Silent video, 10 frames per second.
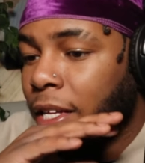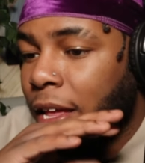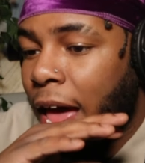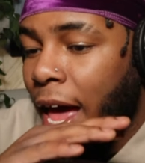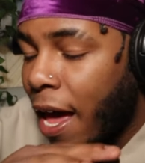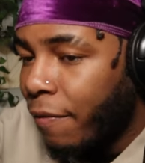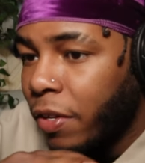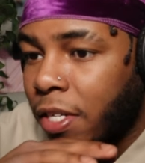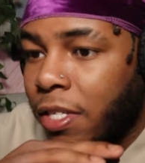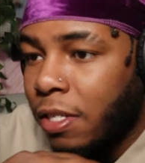Half
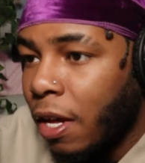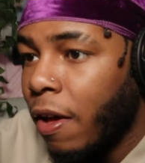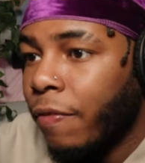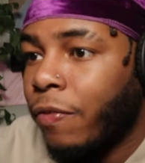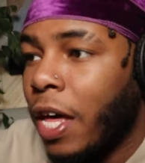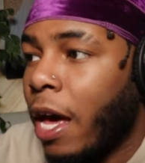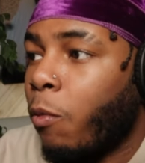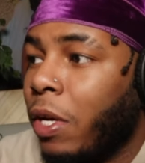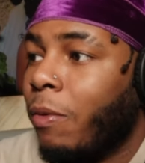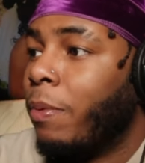of the stuff that
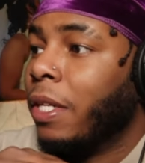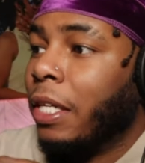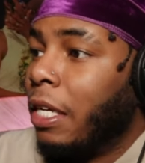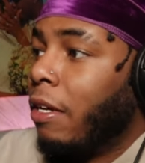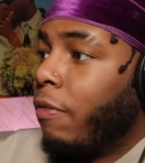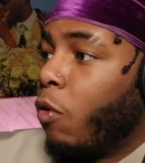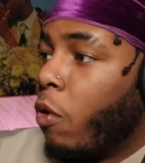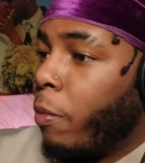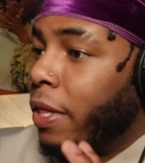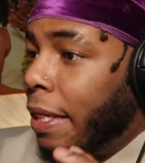we believe
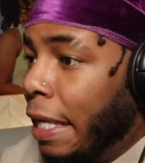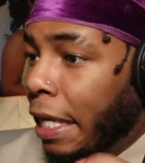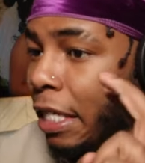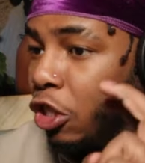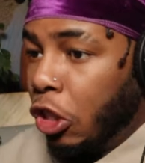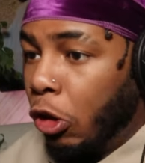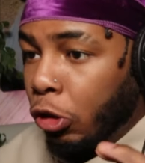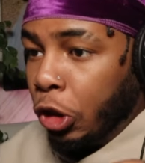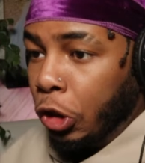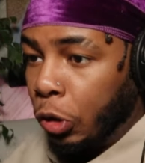or we think is so
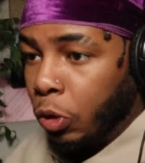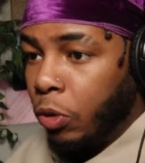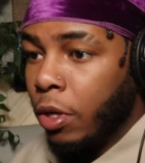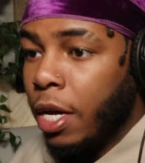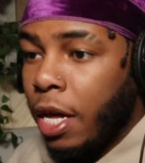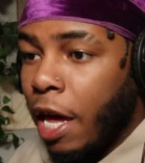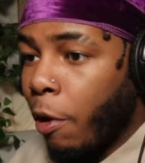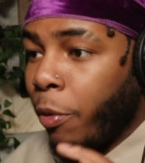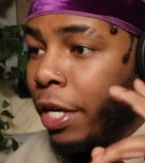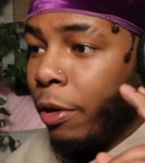true
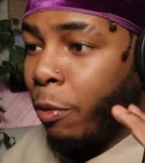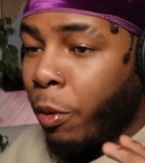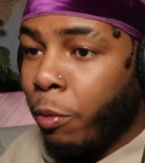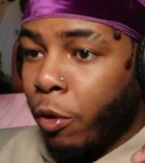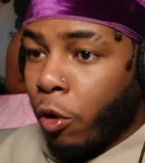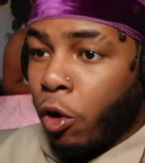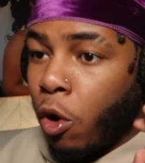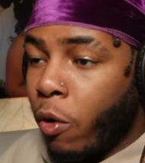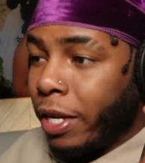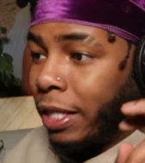and we will
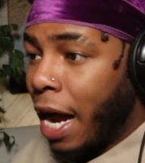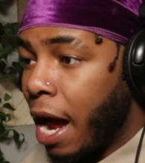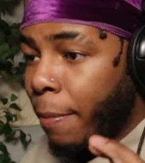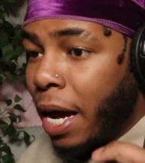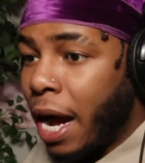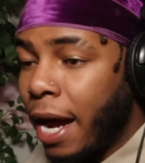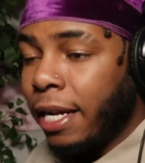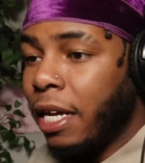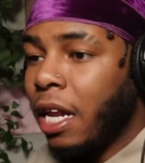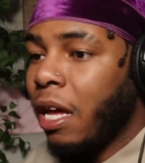go and die
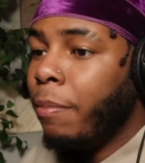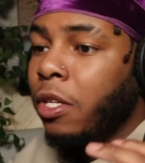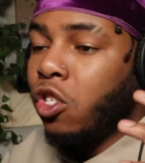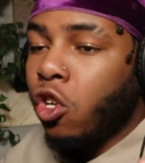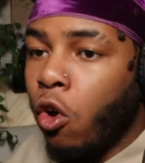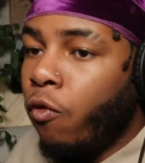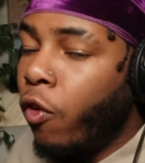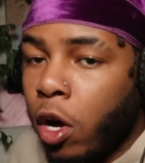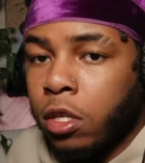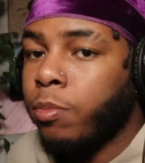behind it, it'd be so
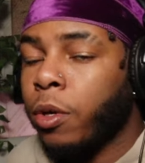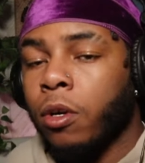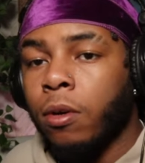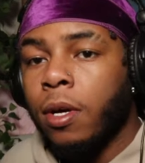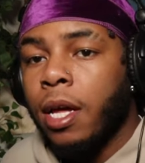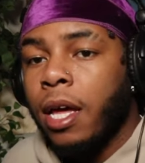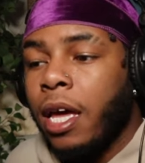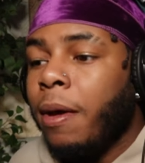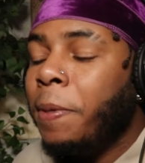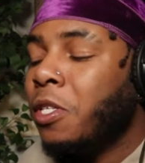false, bro.
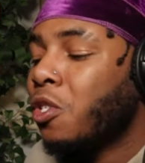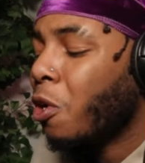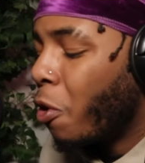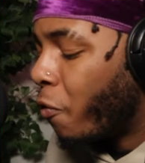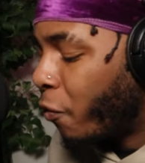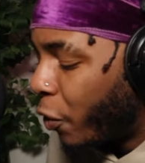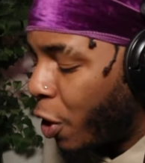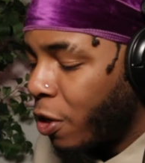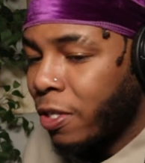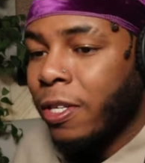It'd be so
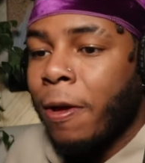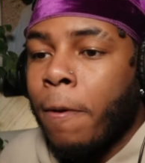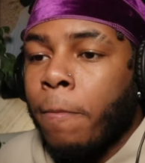false.